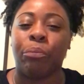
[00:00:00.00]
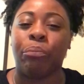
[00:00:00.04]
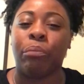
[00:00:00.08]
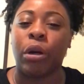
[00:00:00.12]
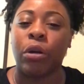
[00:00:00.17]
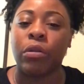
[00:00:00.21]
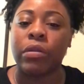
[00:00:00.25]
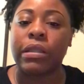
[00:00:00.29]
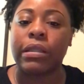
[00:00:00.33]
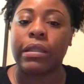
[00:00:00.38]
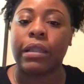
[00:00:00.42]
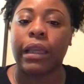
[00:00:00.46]

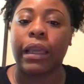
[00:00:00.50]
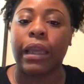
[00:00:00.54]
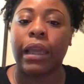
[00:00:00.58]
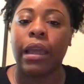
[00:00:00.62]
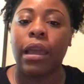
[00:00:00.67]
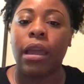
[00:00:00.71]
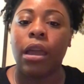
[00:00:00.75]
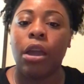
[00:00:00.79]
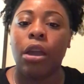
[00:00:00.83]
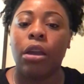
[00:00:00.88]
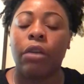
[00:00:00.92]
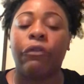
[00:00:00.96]
mostly
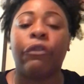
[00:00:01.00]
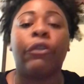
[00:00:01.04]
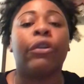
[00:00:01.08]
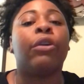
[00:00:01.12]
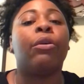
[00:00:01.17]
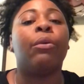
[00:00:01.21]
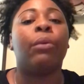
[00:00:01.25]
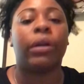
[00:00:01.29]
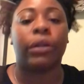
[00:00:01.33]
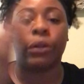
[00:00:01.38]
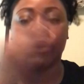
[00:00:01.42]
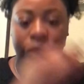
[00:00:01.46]
for
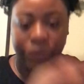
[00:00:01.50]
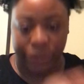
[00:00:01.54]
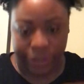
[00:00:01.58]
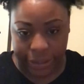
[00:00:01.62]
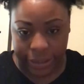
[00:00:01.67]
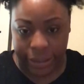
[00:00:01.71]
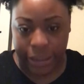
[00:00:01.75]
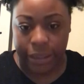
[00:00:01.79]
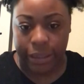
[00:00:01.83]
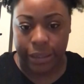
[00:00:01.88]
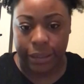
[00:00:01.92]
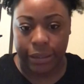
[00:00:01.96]
going
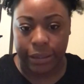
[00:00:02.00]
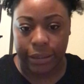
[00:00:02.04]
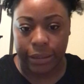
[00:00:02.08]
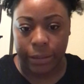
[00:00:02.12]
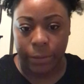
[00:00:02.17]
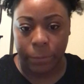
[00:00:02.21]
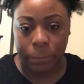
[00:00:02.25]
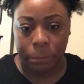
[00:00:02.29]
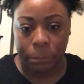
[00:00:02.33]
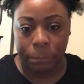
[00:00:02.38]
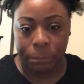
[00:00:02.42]
overseas